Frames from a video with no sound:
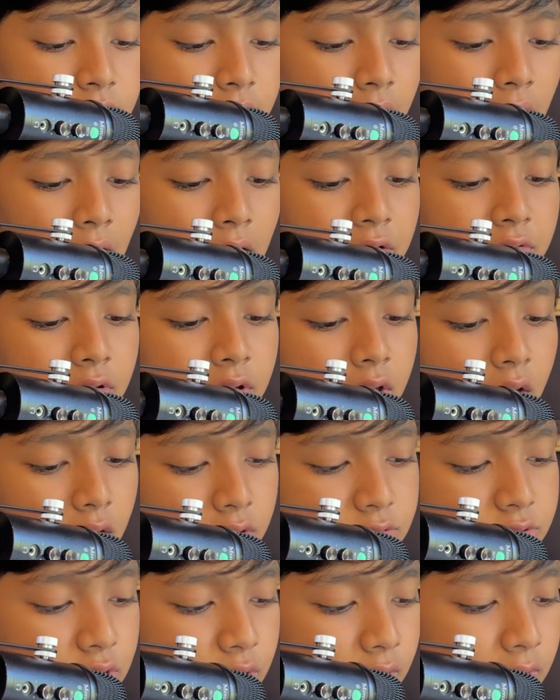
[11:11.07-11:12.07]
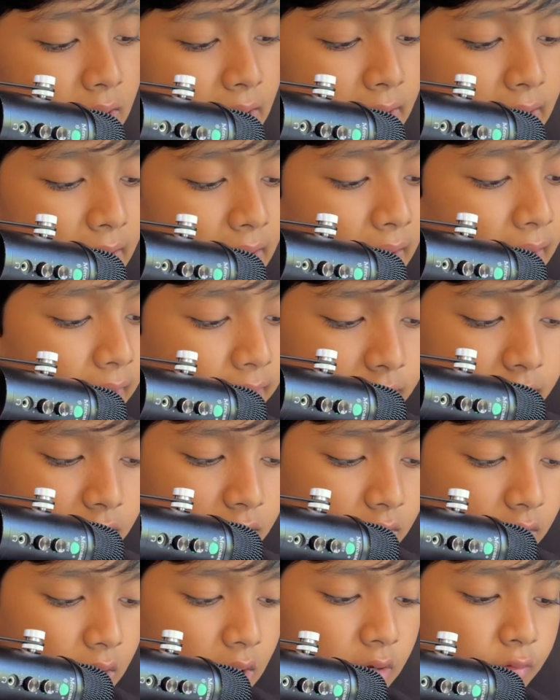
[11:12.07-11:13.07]
Agriculture
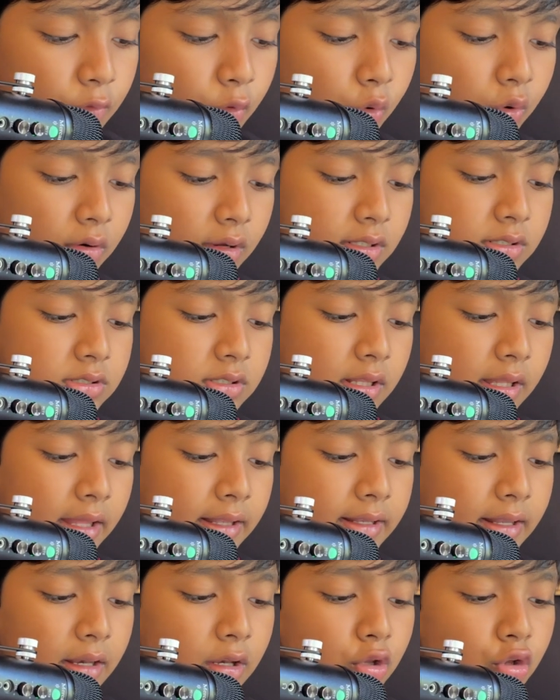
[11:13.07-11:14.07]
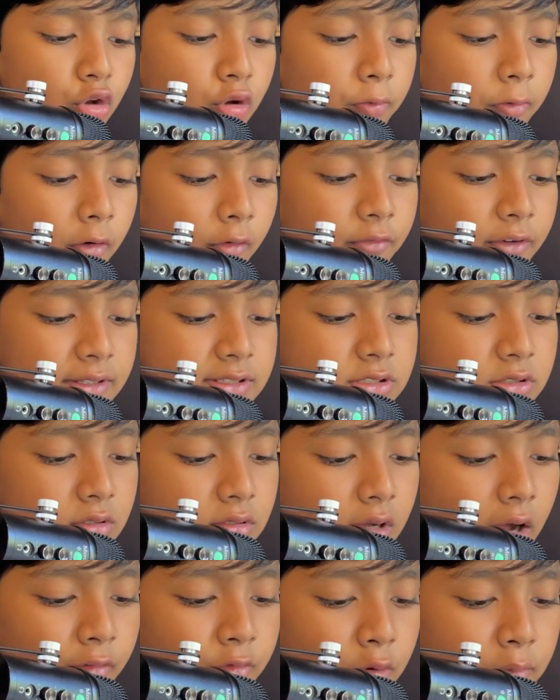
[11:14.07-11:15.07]
and Forest in the new
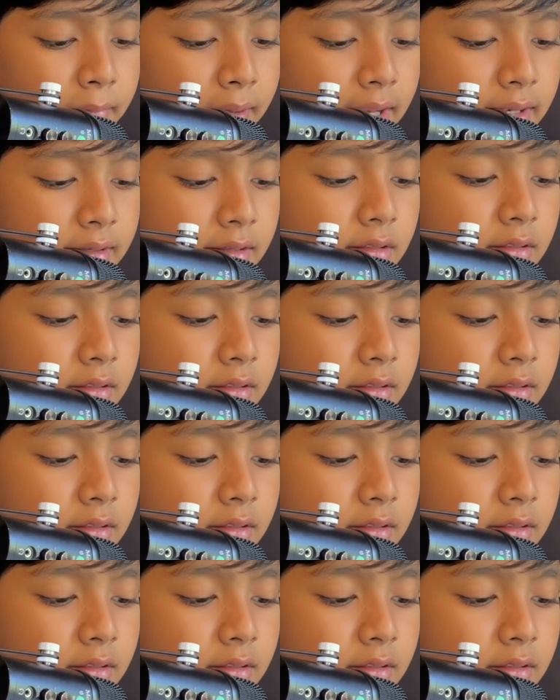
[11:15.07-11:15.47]
provincial government.